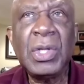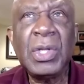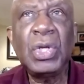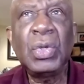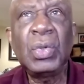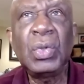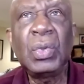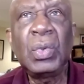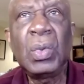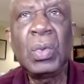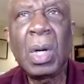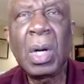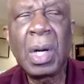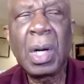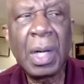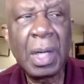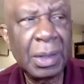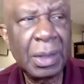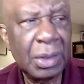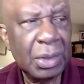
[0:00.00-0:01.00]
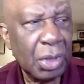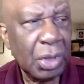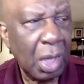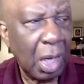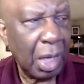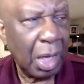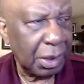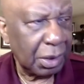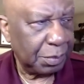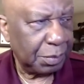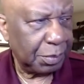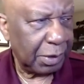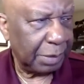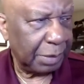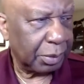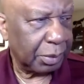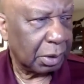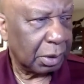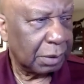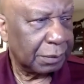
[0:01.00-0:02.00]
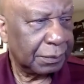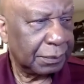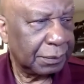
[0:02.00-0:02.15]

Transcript: you are talking to people,